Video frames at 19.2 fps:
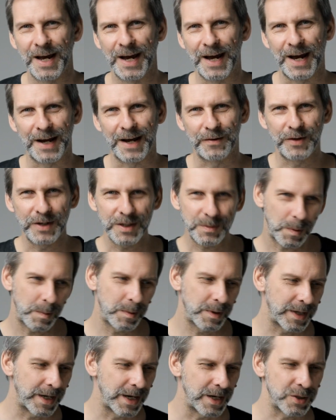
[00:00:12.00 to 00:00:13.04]
and these
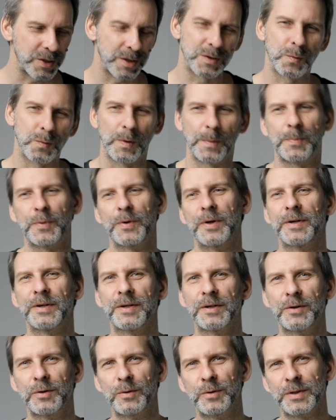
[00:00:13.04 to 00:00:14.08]
publications were
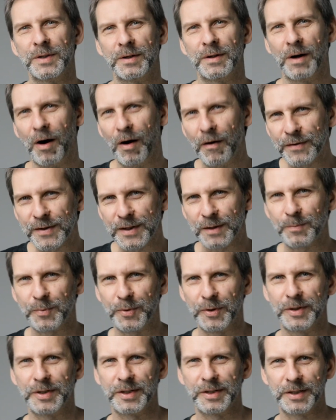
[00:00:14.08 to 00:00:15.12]
printed using offset
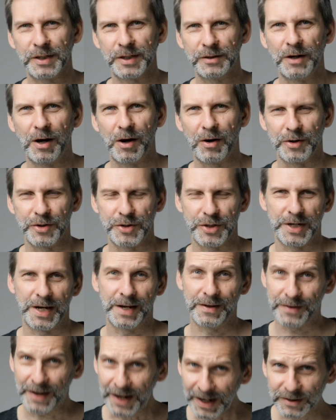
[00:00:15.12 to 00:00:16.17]
printing technology,
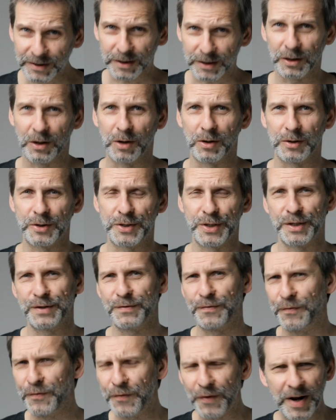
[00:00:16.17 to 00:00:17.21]
and that technology
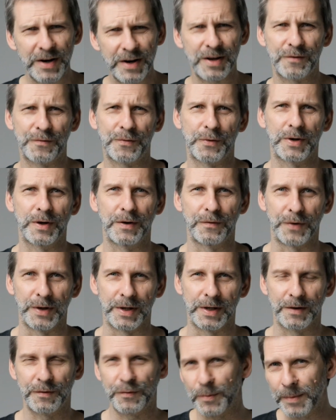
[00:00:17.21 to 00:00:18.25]
is very
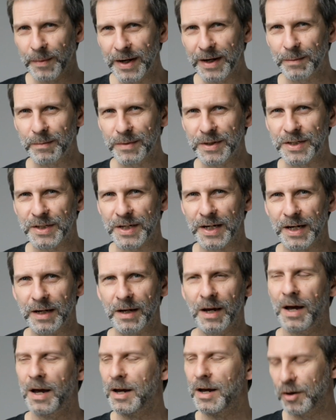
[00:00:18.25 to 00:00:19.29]
unforgiving. If you make a
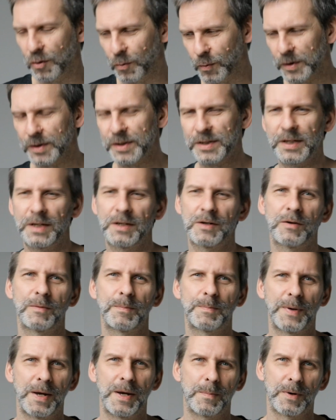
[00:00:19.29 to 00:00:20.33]
mistake, you will see it
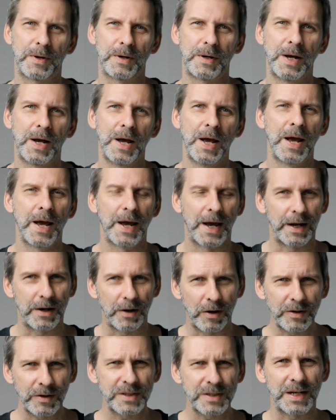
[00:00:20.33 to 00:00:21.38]
on paper. And
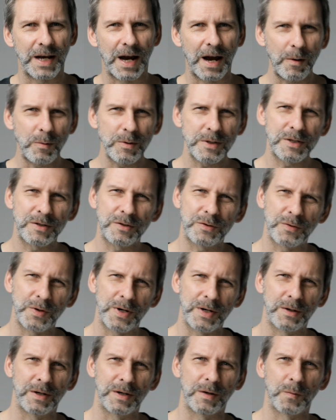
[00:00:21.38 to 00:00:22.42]
honestly, I was
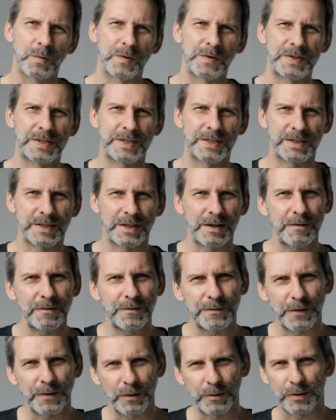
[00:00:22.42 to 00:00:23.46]
struggling with some
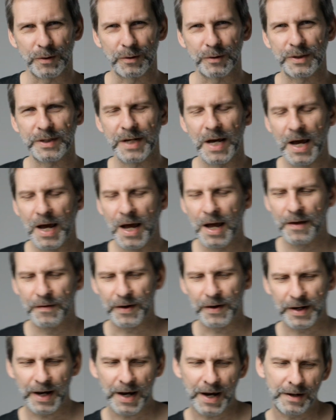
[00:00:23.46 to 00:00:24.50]
photos
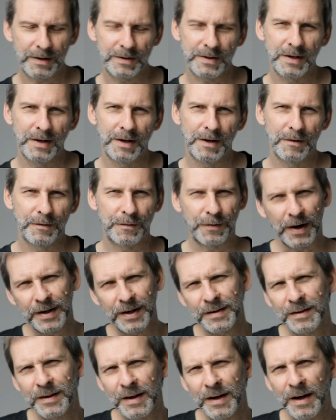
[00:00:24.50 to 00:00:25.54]
that had
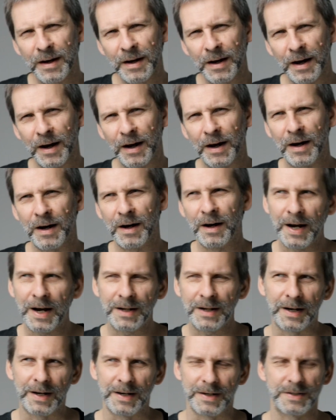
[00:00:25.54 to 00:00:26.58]
fine
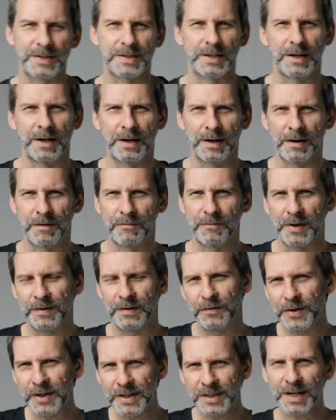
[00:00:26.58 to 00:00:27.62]
highlights.
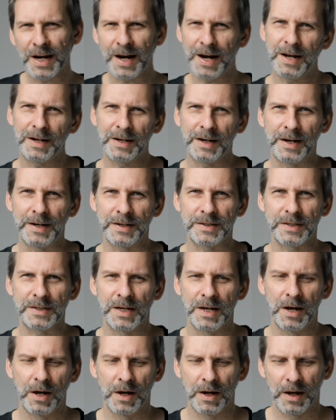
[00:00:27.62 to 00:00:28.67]
Then these
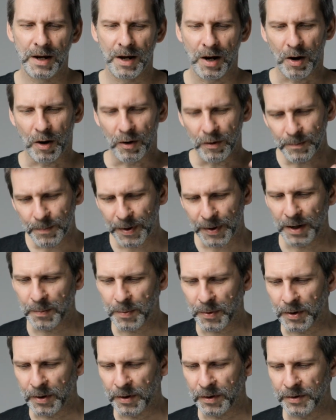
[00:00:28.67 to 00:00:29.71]
highlights on
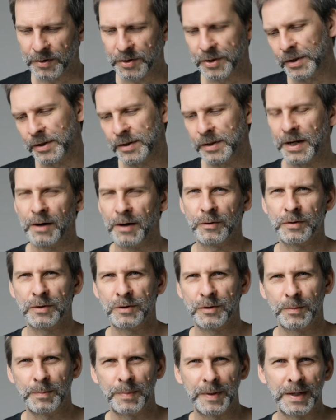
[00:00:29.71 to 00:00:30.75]
paper turned
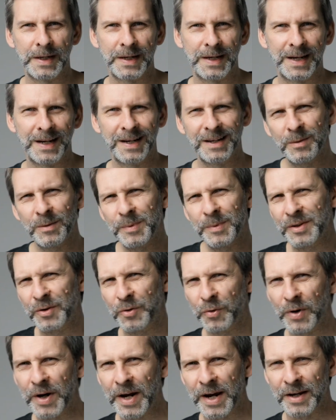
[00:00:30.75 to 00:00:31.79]
out to be a little bit
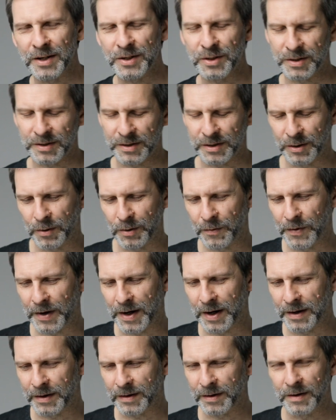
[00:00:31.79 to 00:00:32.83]
gray, so
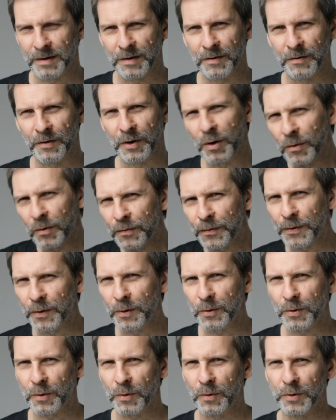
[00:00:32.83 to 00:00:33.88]
that the whole
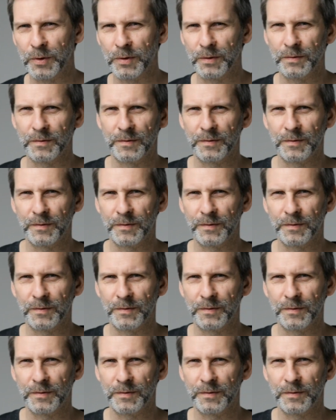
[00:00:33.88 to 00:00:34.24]
photo